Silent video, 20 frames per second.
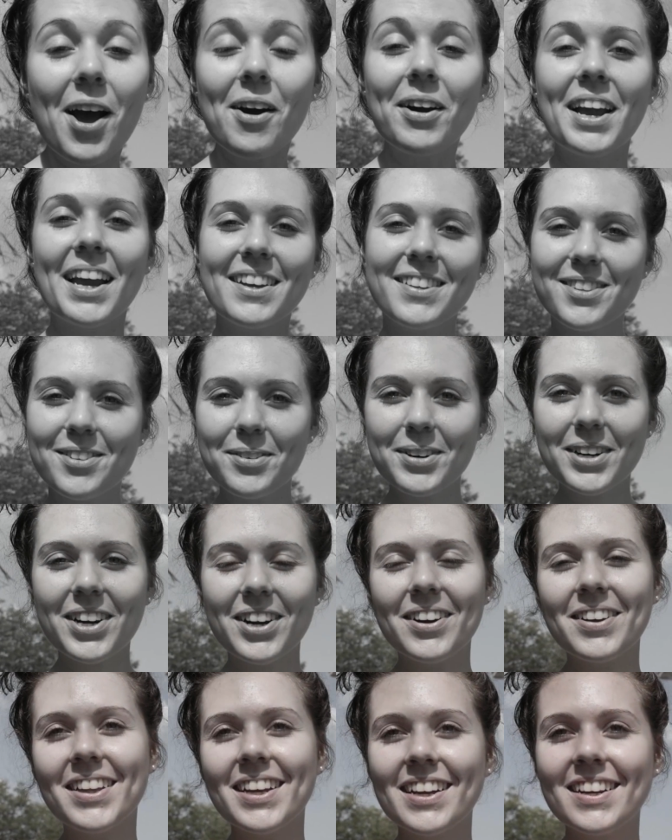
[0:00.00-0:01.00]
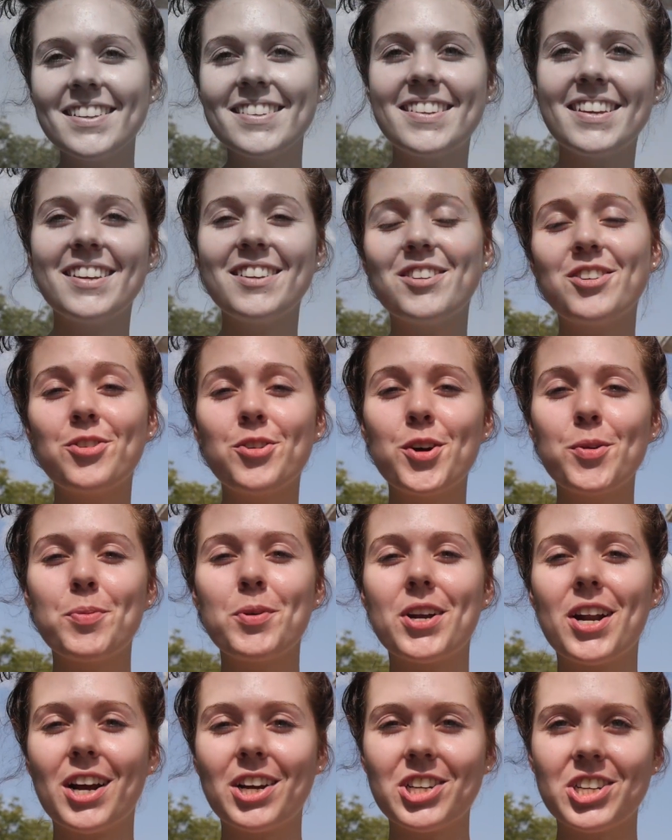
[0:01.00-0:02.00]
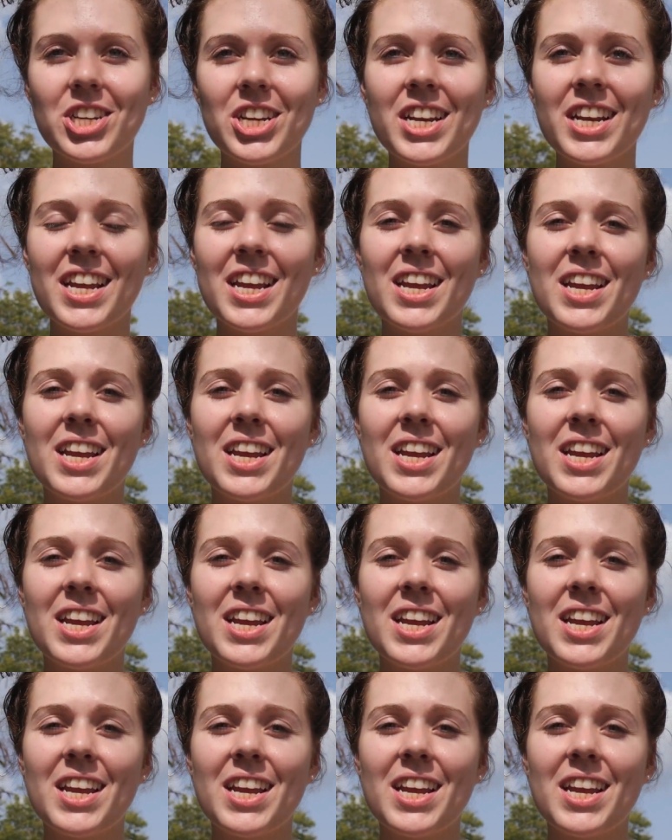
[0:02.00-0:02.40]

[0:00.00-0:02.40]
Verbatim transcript: Okay, so we're currently on day two of production